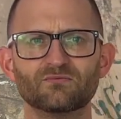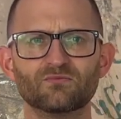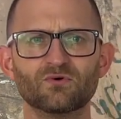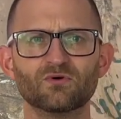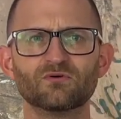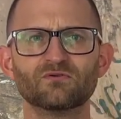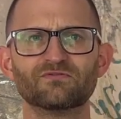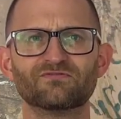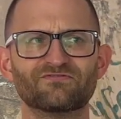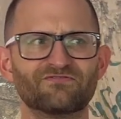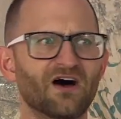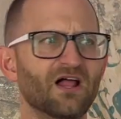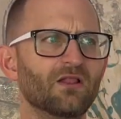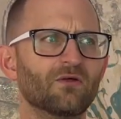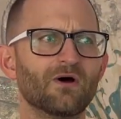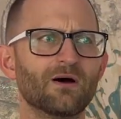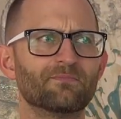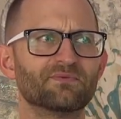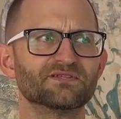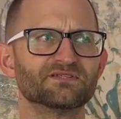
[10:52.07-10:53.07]
we'll follow
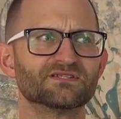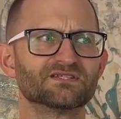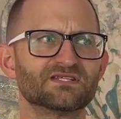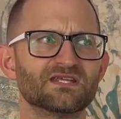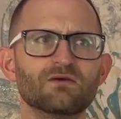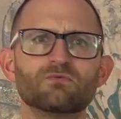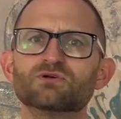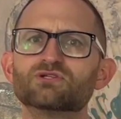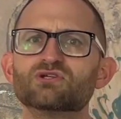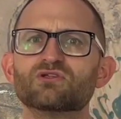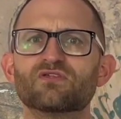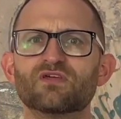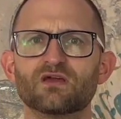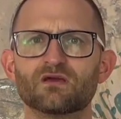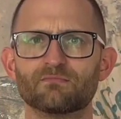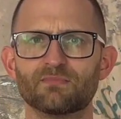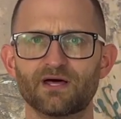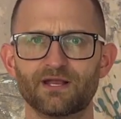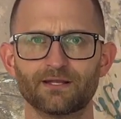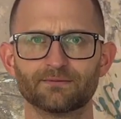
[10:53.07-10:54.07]
up and see what you think
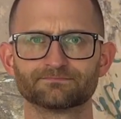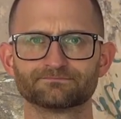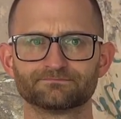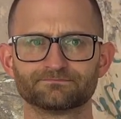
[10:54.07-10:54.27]
about it.